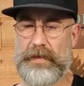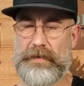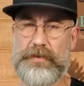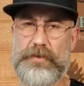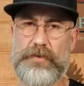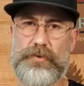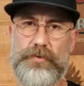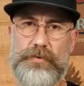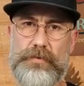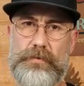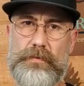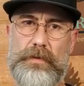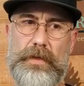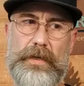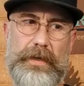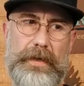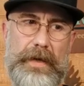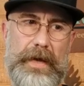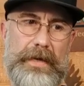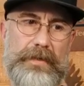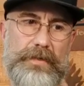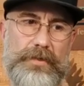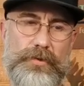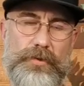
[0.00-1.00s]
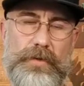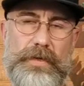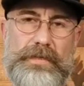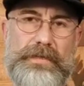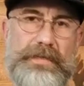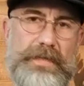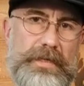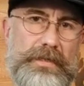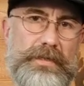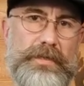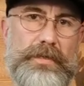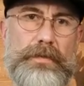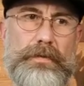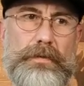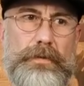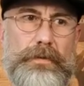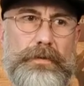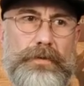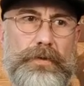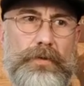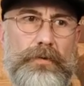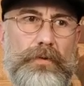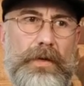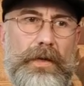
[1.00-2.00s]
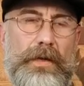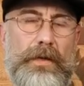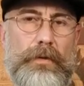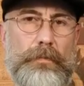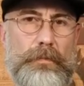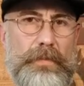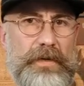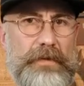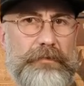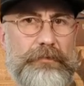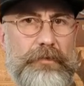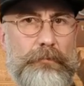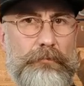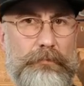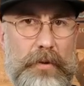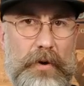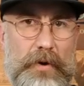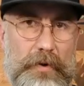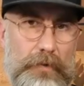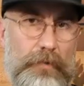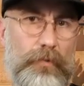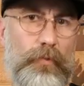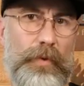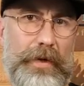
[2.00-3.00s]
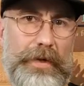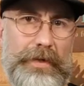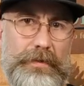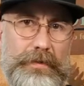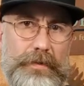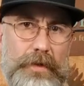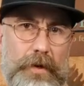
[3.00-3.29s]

it has transitioned into a little bit of a burnt